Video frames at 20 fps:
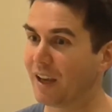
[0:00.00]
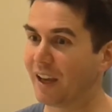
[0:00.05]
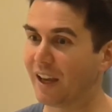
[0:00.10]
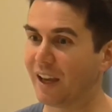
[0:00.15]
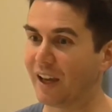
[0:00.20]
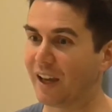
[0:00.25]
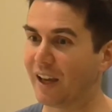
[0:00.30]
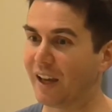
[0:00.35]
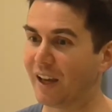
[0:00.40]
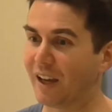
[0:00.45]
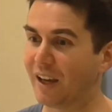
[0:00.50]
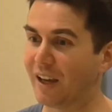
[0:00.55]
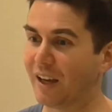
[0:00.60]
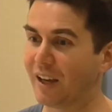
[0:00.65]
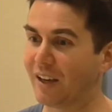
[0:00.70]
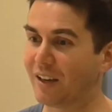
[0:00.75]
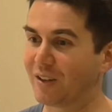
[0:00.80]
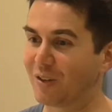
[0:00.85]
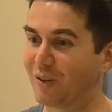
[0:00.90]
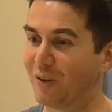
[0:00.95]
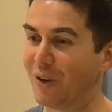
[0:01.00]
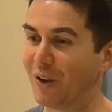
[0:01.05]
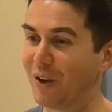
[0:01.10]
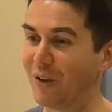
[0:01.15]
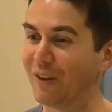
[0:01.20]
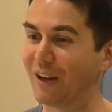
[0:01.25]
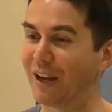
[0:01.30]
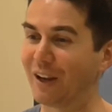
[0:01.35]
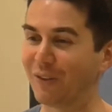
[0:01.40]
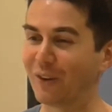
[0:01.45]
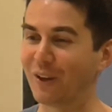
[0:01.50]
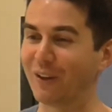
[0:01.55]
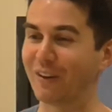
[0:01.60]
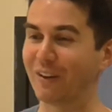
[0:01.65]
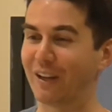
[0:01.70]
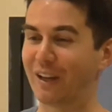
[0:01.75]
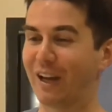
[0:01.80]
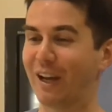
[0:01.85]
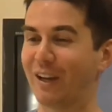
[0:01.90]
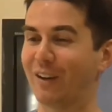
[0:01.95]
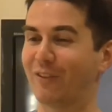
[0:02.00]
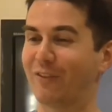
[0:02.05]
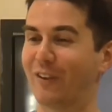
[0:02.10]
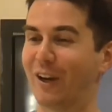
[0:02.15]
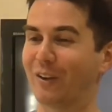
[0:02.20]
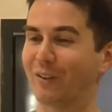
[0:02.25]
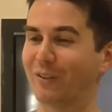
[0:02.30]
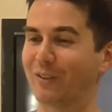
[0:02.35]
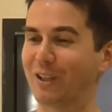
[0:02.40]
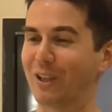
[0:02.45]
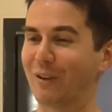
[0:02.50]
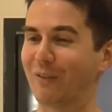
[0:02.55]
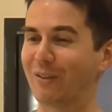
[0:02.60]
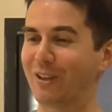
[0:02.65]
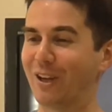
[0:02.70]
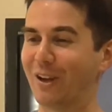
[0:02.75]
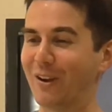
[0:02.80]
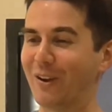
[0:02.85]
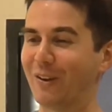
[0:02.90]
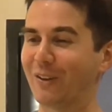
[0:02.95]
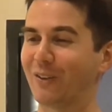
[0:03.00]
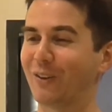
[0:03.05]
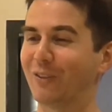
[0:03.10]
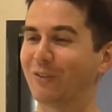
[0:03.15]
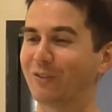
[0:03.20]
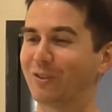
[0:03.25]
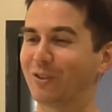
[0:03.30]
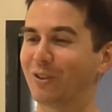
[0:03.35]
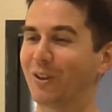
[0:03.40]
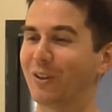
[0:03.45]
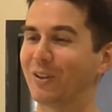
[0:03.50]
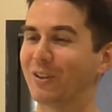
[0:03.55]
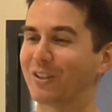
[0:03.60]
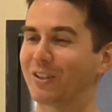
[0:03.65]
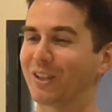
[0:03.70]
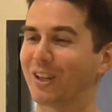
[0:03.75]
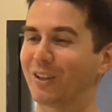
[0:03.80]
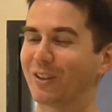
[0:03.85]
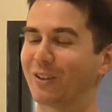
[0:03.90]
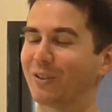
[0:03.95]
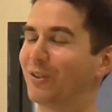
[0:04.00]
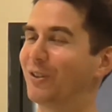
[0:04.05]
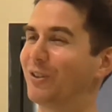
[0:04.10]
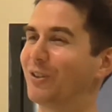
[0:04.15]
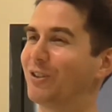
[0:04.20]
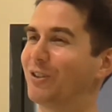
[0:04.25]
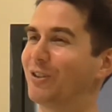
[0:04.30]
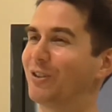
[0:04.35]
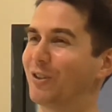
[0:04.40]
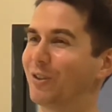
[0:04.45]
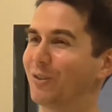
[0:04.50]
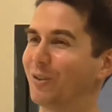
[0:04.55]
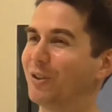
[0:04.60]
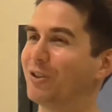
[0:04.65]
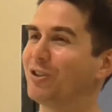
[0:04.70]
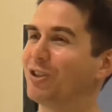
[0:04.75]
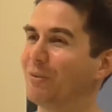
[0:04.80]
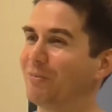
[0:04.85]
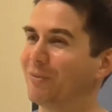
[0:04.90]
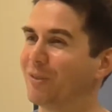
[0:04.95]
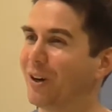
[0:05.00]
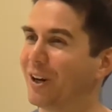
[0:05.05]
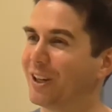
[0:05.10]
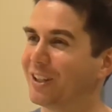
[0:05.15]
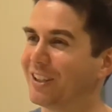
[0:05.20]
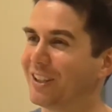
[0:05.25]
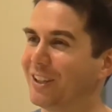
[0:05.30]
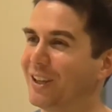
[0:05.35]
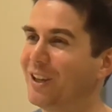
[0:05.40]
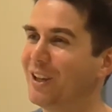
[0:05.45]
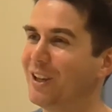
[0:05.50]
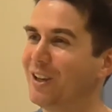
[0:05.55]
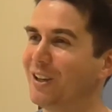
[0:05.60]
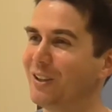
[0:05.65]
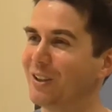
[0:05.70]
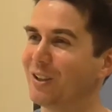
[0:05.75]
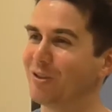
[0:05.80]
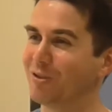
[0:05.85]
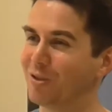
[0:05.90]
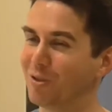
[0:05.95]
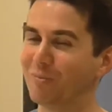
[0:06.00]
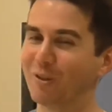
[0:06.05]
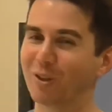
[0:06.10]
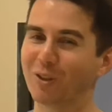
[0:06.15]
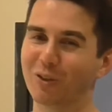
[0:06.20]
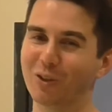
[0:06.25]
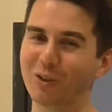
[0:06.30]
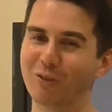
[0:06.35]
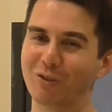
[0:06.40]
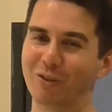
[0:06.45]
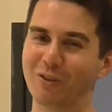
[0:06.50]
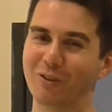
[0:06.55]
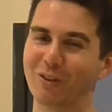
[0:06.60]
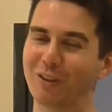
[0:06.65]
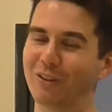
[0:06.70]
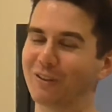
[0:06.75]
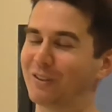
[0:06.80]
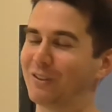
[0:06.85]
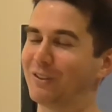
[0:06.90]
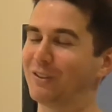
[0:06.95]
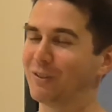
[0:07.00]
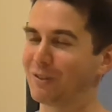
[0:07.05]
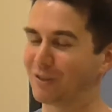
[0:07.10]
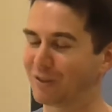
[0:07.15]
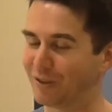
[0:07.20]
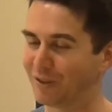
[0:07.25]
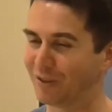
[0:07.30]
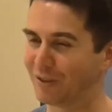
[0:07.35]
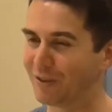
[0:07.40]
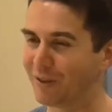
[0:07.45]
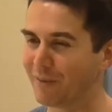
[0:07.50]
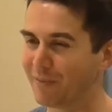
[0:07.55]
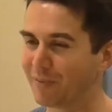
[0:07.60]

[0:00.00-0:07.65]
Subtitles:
and we even had a failed attempt of trying to start a cruise ship night, the Zumba cruise ship night it was called.